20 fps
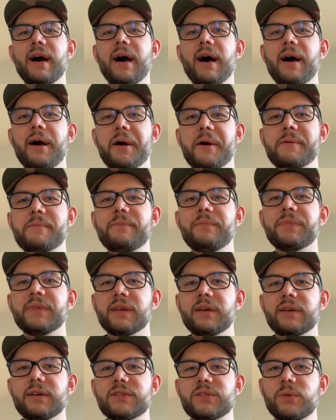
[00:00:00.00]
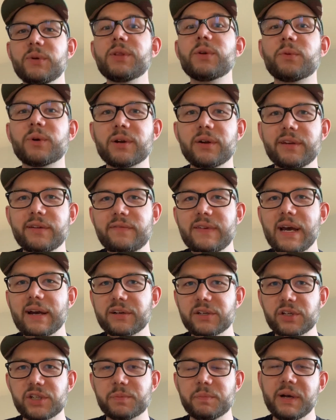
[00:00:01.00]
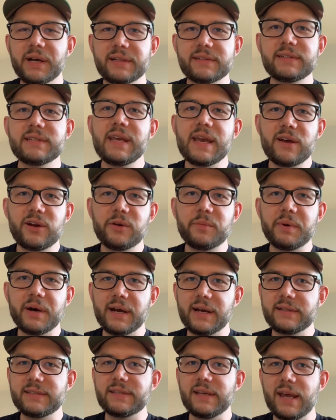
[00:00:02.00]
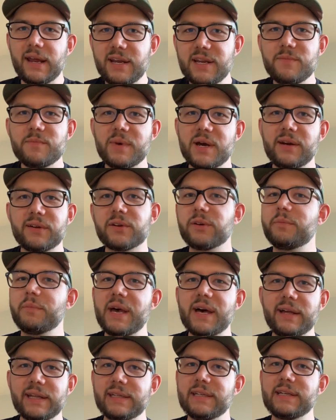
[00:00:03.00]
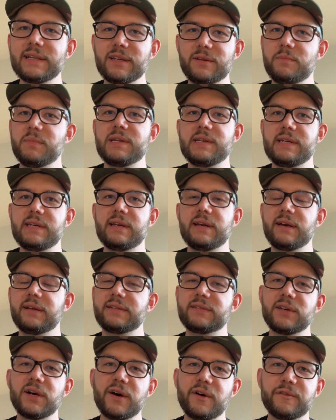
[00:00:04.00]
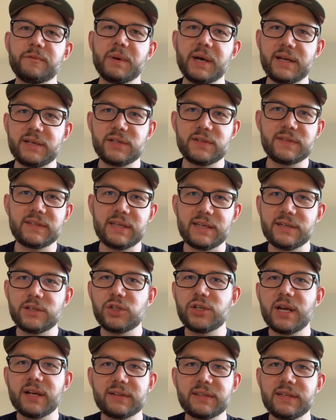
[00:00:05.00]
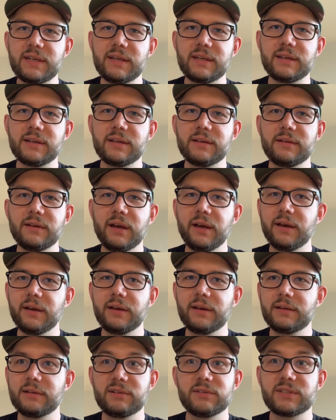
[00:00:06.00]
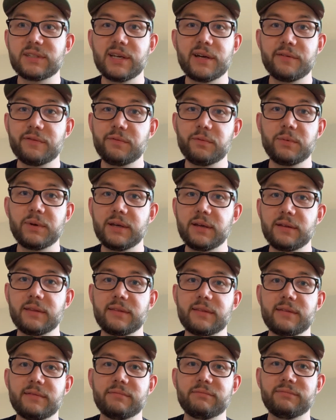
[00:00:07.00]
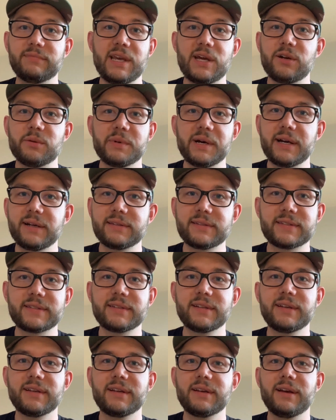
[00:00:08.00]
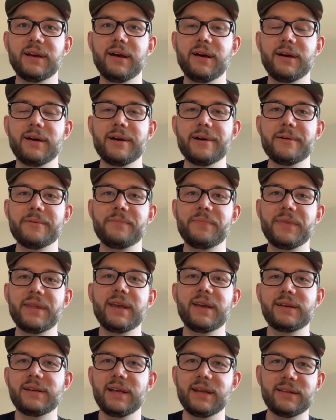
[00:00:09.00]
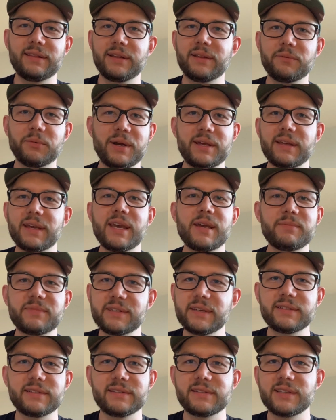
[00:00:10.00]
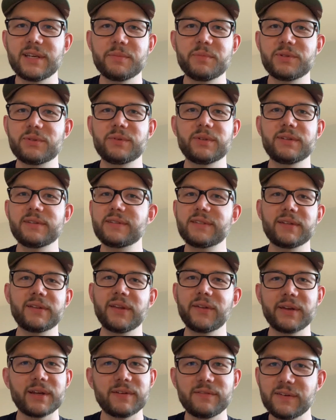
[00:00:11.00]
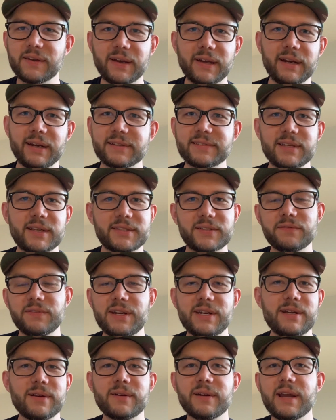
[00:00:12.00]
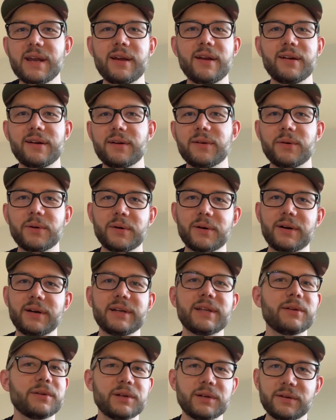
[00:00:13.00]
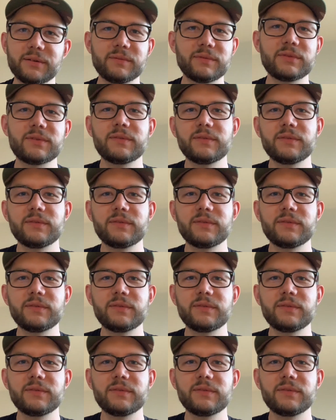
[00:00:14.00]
So in the world of Dr. Schplot's Nanobots, any medical malady can be solved by just injecting yourself with nanobots. And the way the game sets this up is really silly. Like if you've got excessive ear hair or, you know, you're